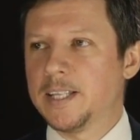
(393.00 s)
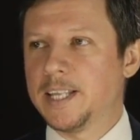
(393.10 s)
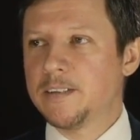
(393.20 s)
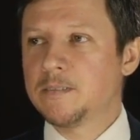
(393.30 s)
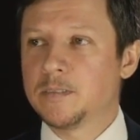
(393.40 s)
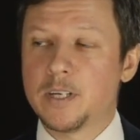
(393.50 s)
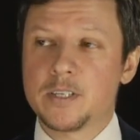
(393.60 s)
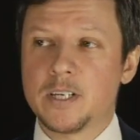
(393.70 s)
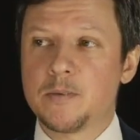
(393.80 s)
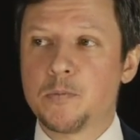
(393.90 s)
Then there
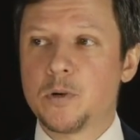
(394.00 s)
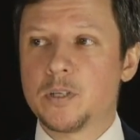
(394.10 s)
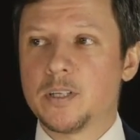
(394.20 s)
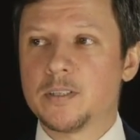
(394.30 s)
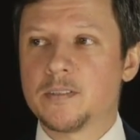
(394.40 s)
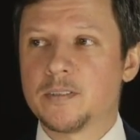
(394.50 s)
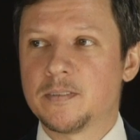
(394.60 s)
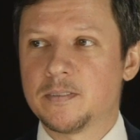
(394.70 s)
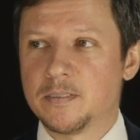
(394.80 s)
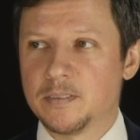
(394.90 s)
is an important
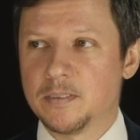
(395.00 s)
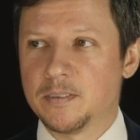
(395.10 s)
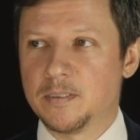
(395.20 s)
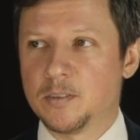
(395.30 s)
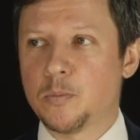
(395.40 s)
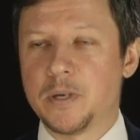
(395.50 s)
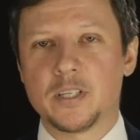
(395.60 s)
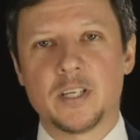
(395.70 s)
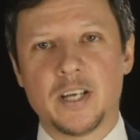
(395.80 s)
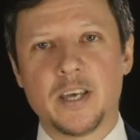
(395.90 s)

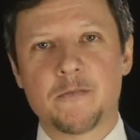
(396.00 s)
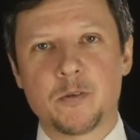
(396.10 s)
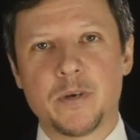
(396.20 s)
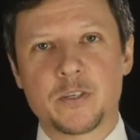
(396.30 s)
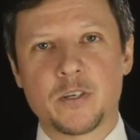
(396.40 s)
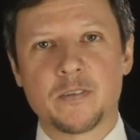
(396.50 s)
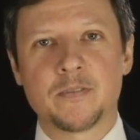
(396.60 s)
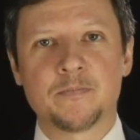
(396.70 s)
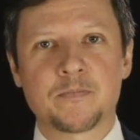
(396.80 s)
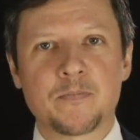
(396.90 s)
topic that I have to mention
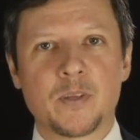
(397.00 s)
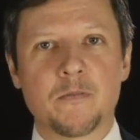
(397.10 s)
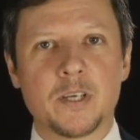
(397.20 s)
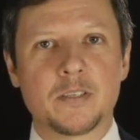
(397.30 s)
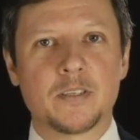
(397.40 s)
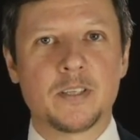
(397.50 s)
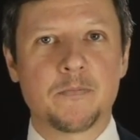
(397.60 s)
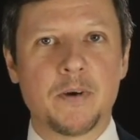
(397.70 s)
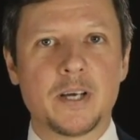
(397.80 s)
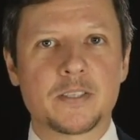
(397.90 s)
with the
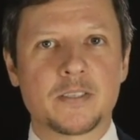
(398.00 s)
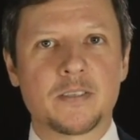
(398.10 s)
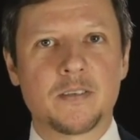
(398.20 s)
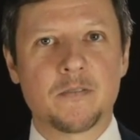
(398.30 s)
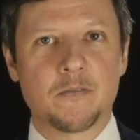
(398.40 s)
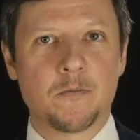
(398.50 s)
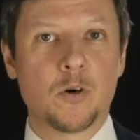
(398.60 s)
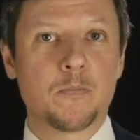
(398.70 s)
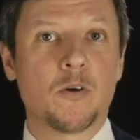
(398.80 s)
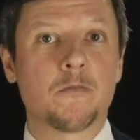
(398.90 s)
past
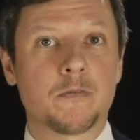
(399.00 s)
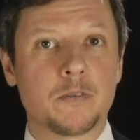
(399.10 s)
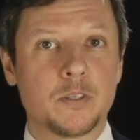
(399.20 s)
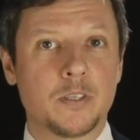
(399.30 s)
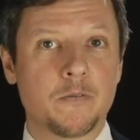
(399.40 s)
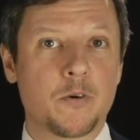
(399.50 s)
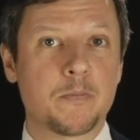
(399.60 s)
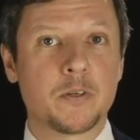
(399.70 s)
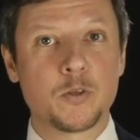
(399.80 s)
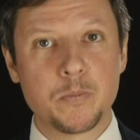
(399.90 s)
form of the verb
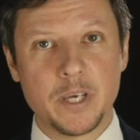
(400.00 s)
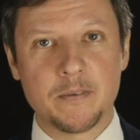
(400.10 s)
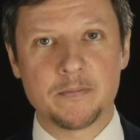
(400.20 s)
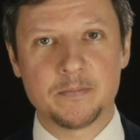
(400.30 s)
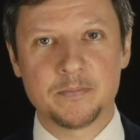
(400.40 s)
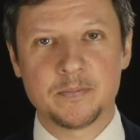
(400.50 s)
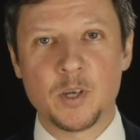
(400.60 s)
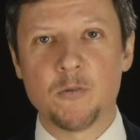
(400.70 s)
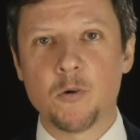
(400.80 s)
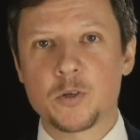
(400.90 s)
to be,
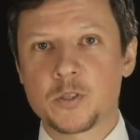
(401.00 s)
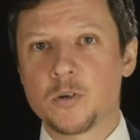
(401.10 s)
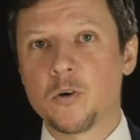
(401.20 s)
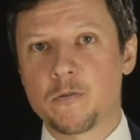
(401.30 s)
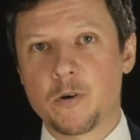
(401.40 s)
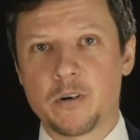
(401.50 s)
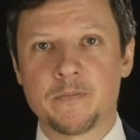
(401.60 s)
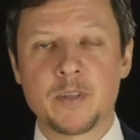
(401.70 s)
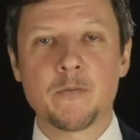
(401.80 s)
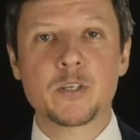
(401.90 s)
was or were.
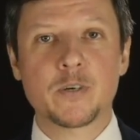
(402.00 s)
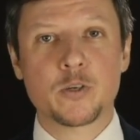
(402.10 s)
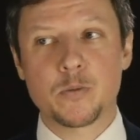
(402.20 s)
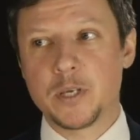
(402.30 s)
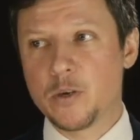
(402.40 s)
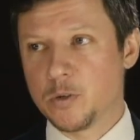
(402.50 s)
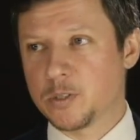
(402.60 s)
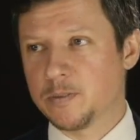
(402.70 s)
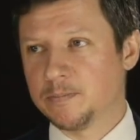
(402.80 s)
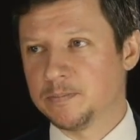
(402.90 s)
Which one should be
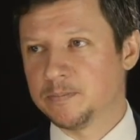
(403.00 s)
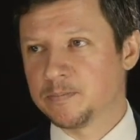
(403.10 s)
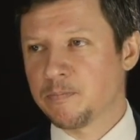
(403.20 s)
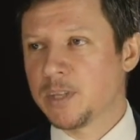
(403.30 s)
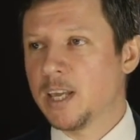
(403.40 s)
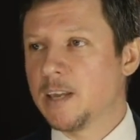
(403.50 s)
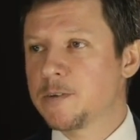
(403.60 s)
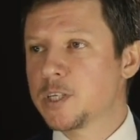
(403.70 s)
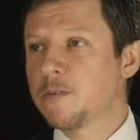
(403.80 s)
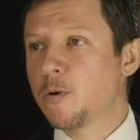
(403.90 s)
used? If
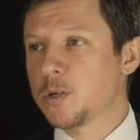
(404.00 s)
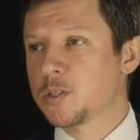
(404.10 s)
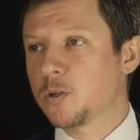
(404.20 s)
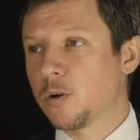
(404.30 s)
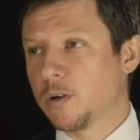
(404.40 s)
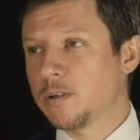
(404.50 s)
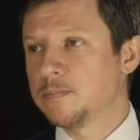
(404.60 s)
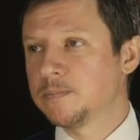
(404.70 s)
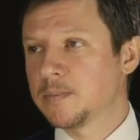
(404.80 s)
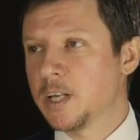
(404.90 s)
she was taller,
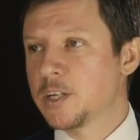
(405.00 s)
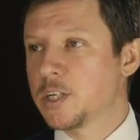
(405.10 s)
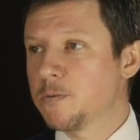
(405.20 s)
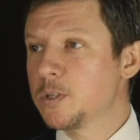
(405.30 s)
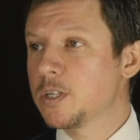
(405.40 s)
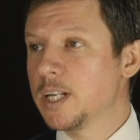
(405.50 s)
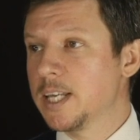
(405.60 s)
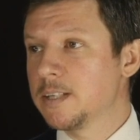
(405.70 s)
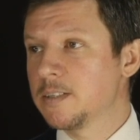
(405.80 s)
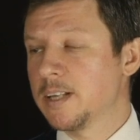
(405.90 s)
she wouldn't
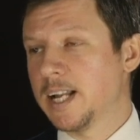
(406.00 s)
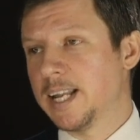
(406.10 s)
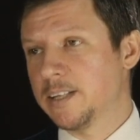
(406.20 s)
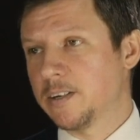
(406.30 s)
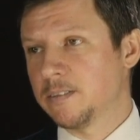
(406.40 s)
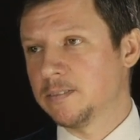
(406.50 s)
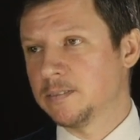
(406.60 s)
need a ladder.